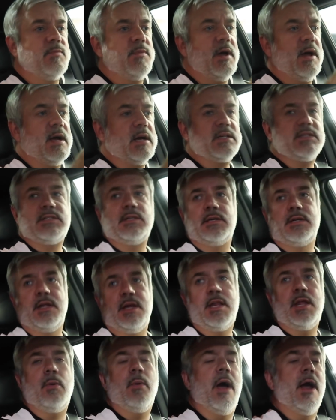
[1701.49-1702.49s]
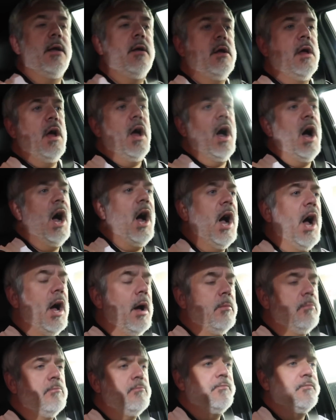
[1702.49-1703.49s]
the exit. Anyway,
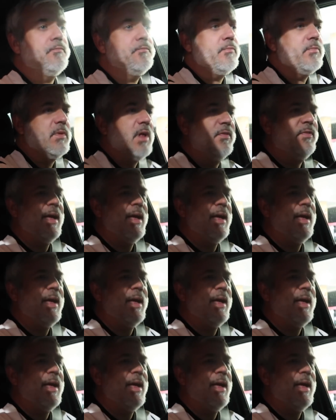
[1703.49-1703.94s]
um,